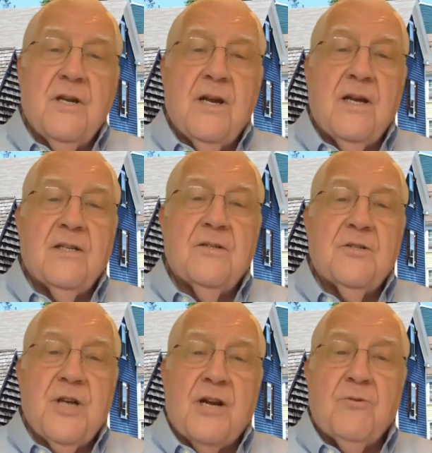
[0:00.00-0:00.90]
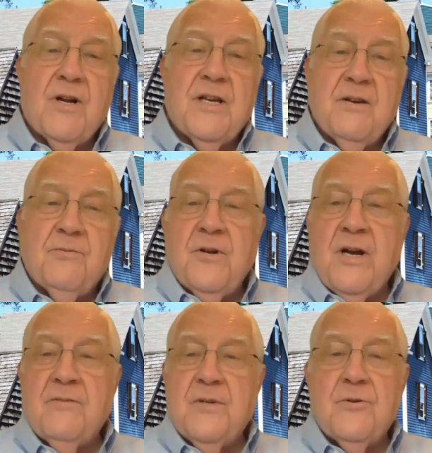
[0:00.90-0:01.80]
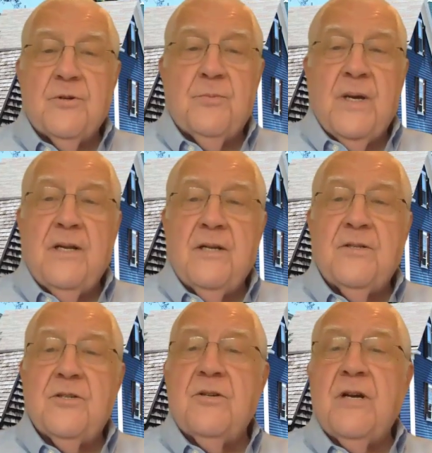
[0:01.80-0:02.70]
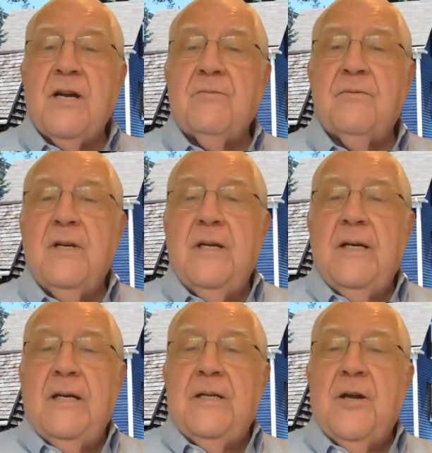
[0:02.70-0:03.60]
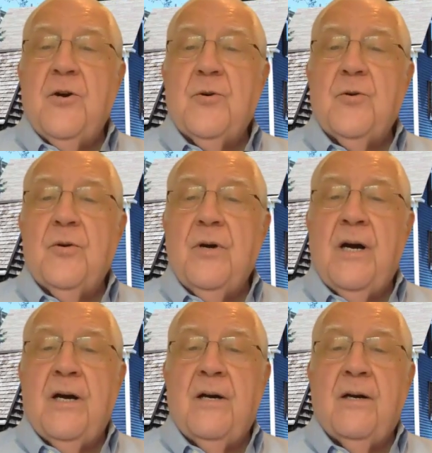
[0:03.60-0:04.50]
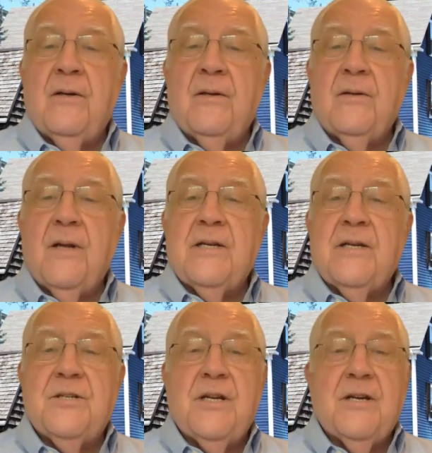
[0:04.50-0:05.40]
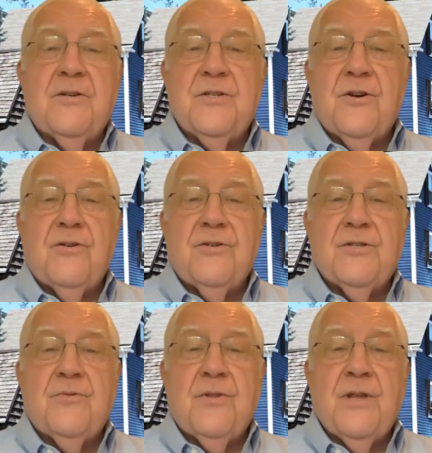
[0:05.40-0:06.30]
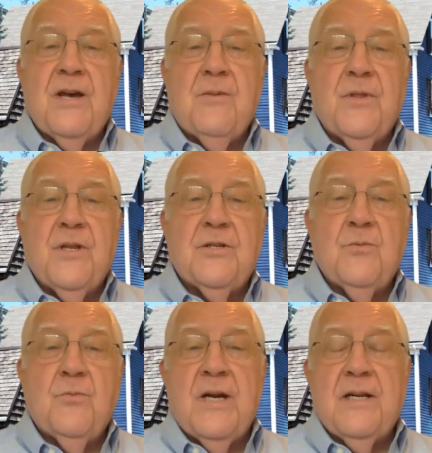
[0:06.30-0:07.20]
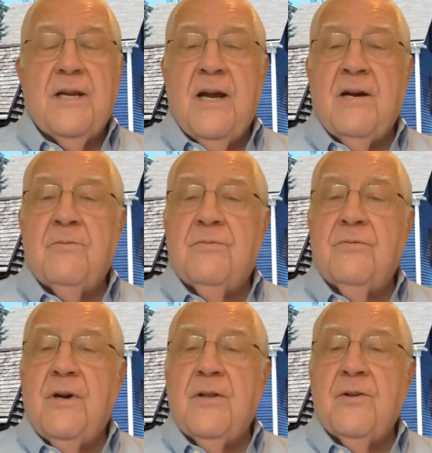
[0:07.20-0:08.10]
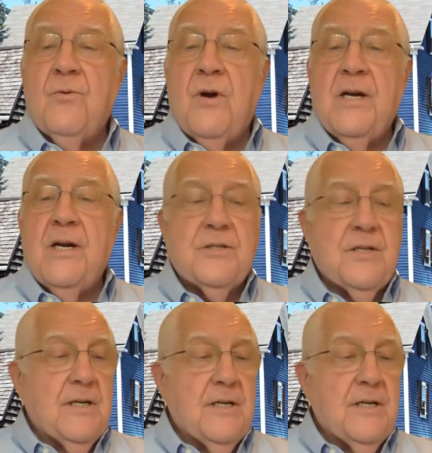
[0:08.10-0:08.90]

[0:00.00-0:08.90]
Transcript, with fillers: And generally, if you have no dependents, you have no uh, legacy concerns for them that you might have otherwise.